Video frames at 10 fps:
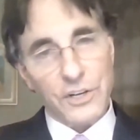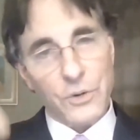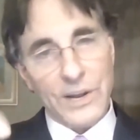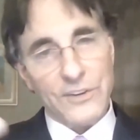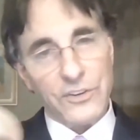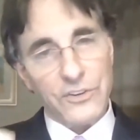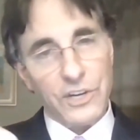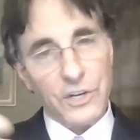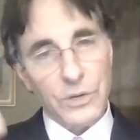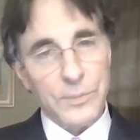the questions
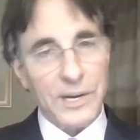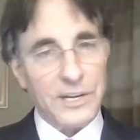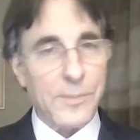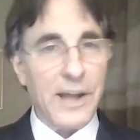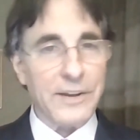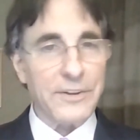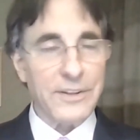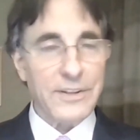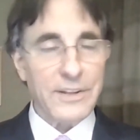that equilibrate the mind.